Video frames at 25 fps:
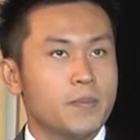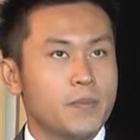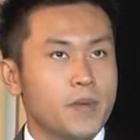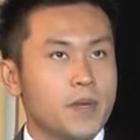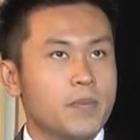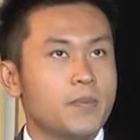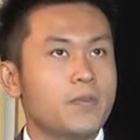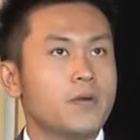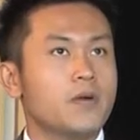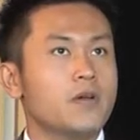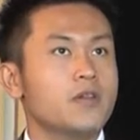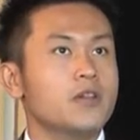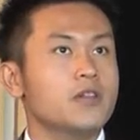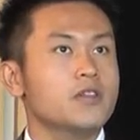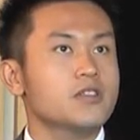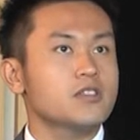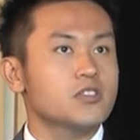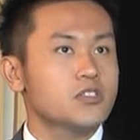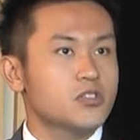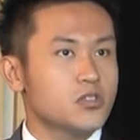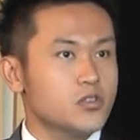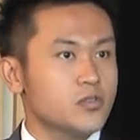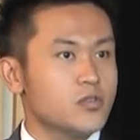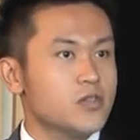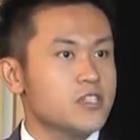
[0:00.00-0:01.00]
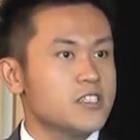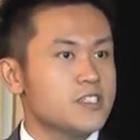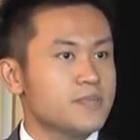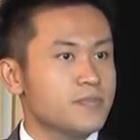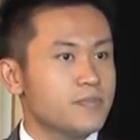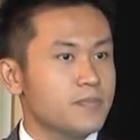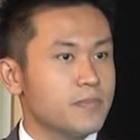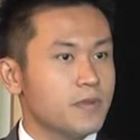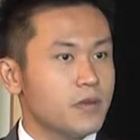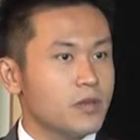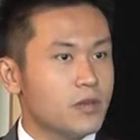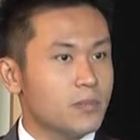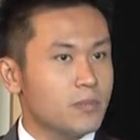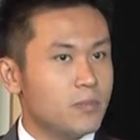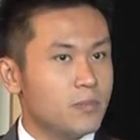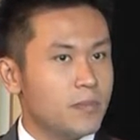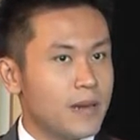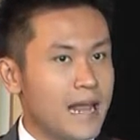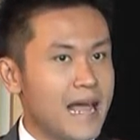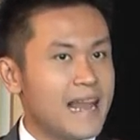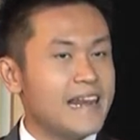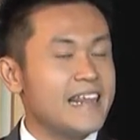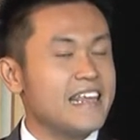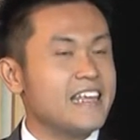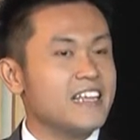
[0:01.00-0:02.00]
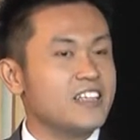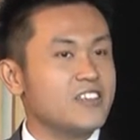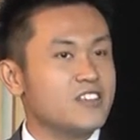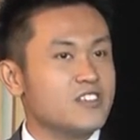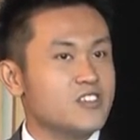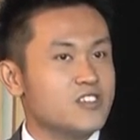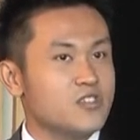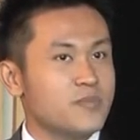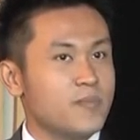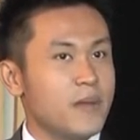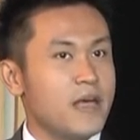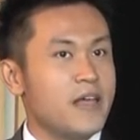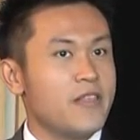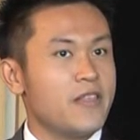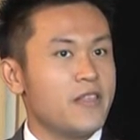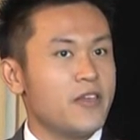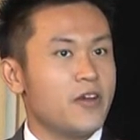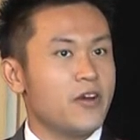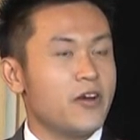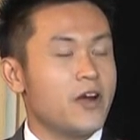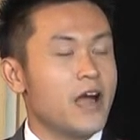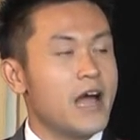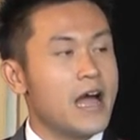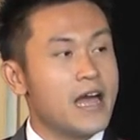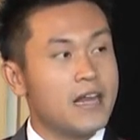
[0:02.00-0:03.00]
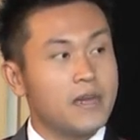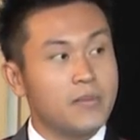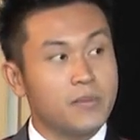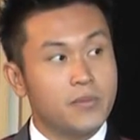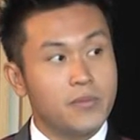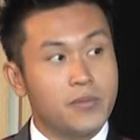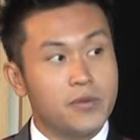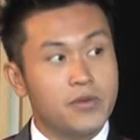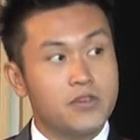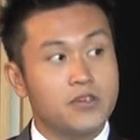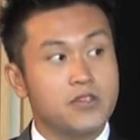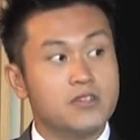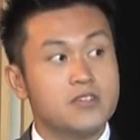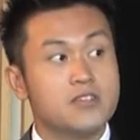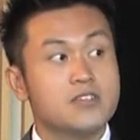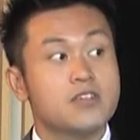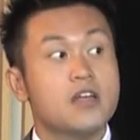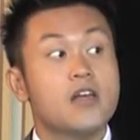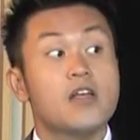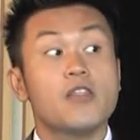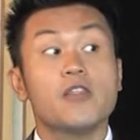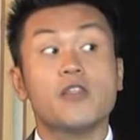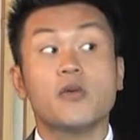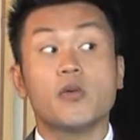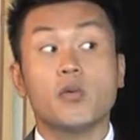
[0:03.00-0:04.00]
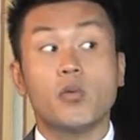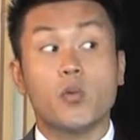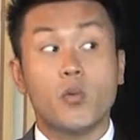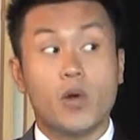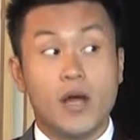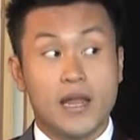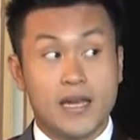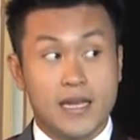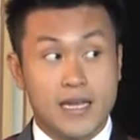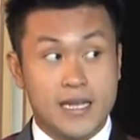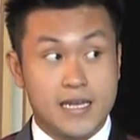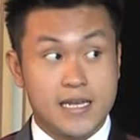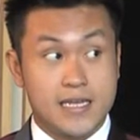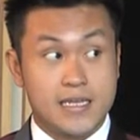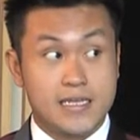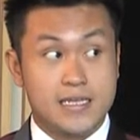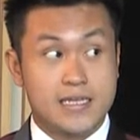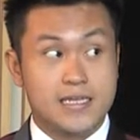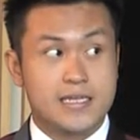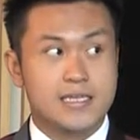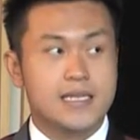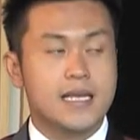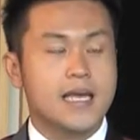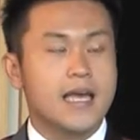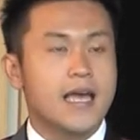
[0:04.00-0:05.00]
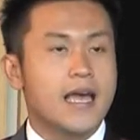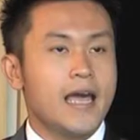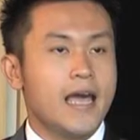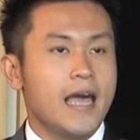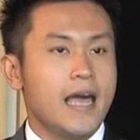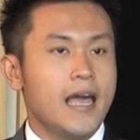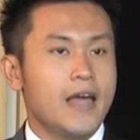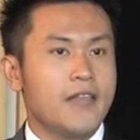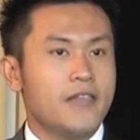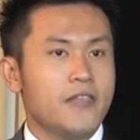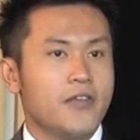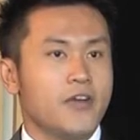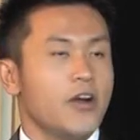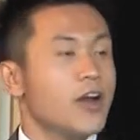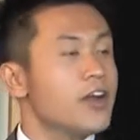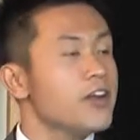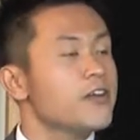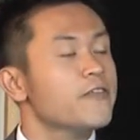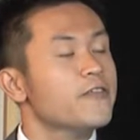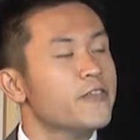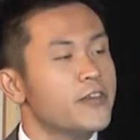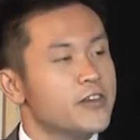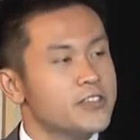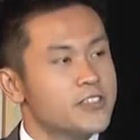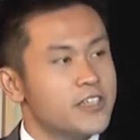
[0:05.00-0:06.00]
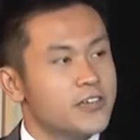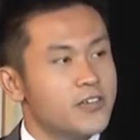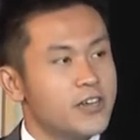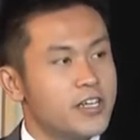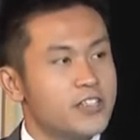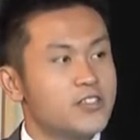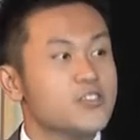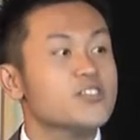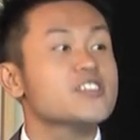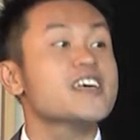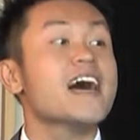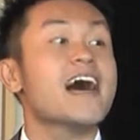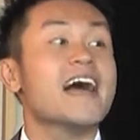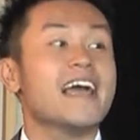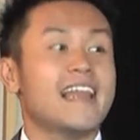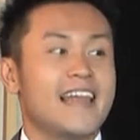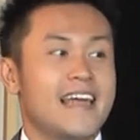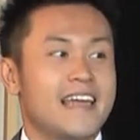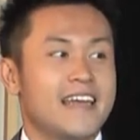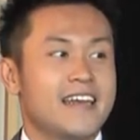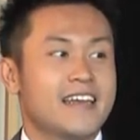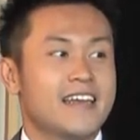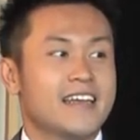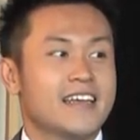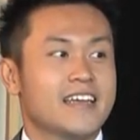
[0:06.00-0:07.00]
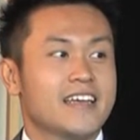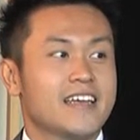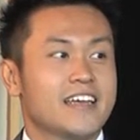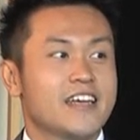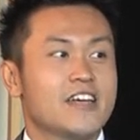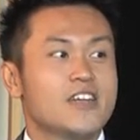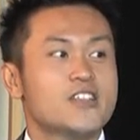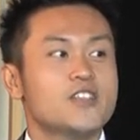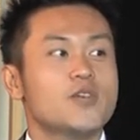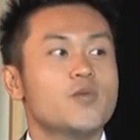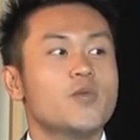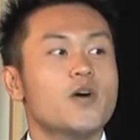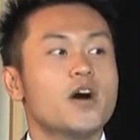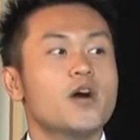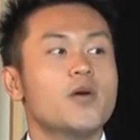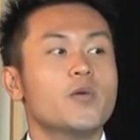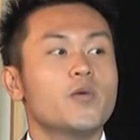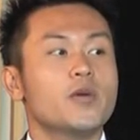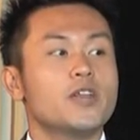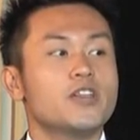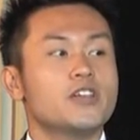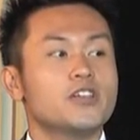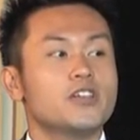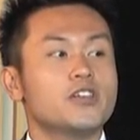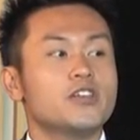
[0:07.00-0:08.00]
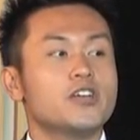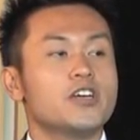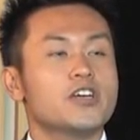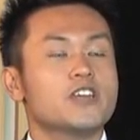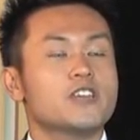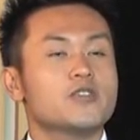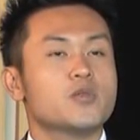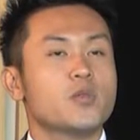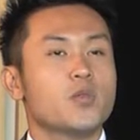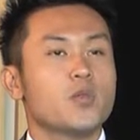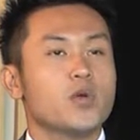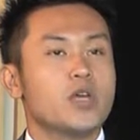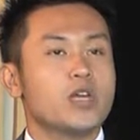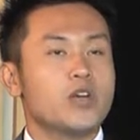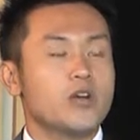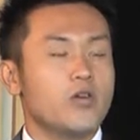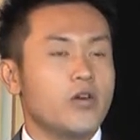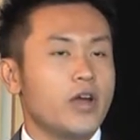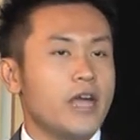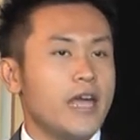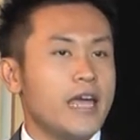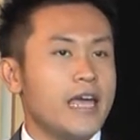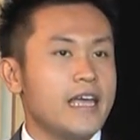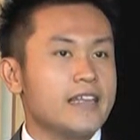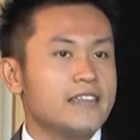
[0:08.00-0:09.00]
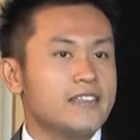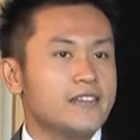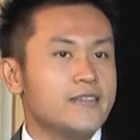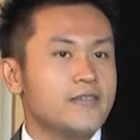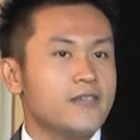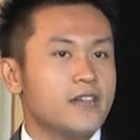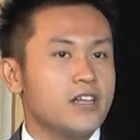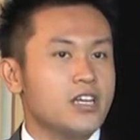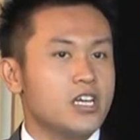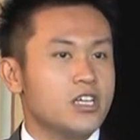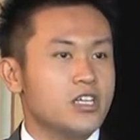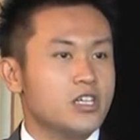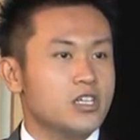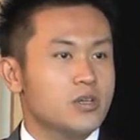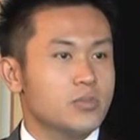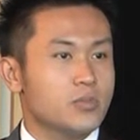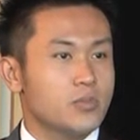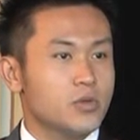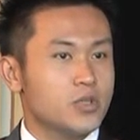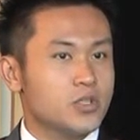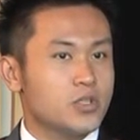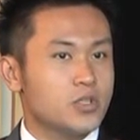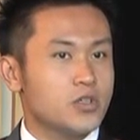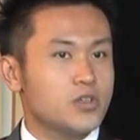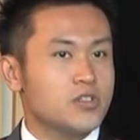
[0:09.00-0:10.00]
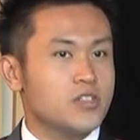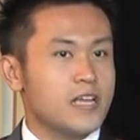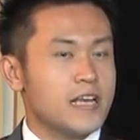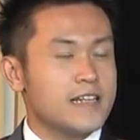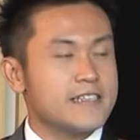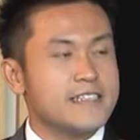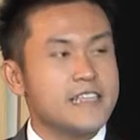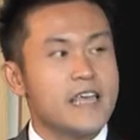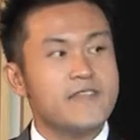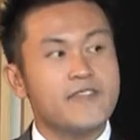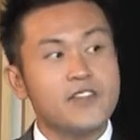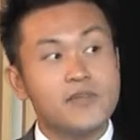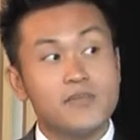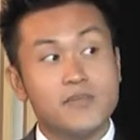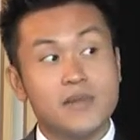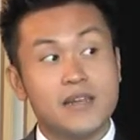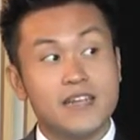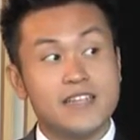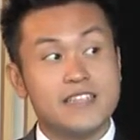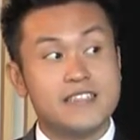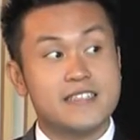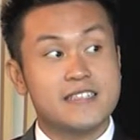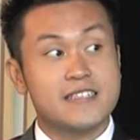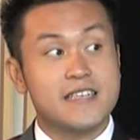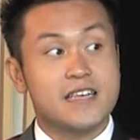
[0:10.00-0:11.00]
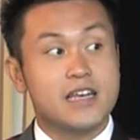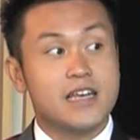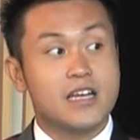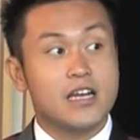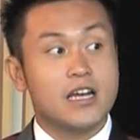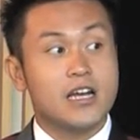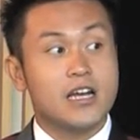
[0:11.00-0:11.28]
people, tourists planning to spend their honeymoons, their weddings, and their anniversary to Thailand. So what we do is we creatively produce a 7 minutes